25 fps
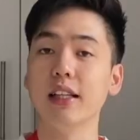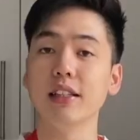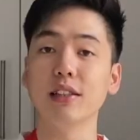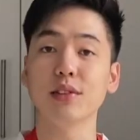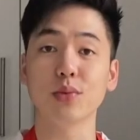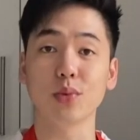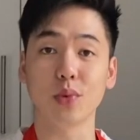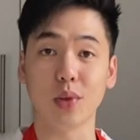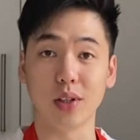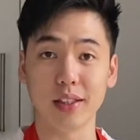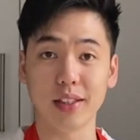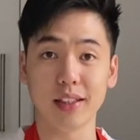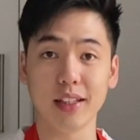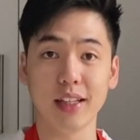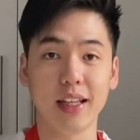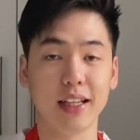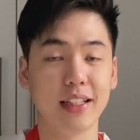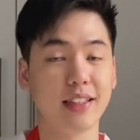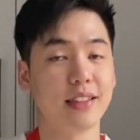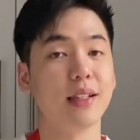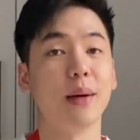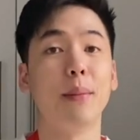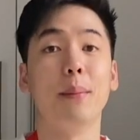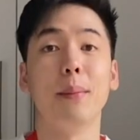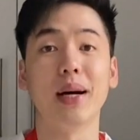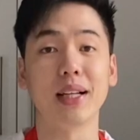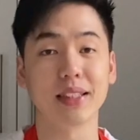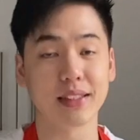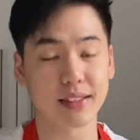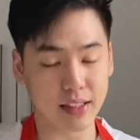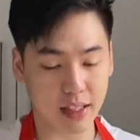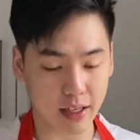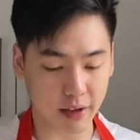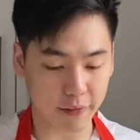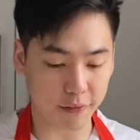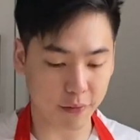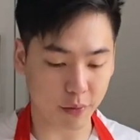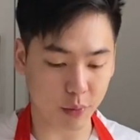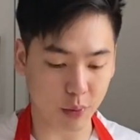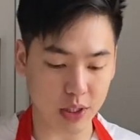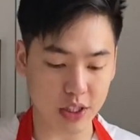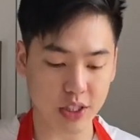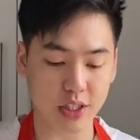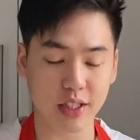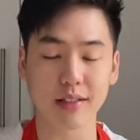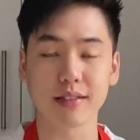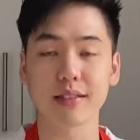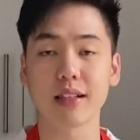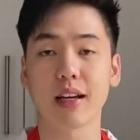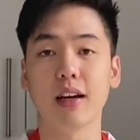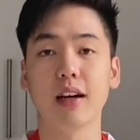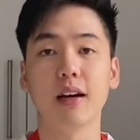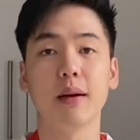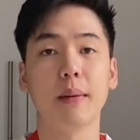This one is a must-have, which is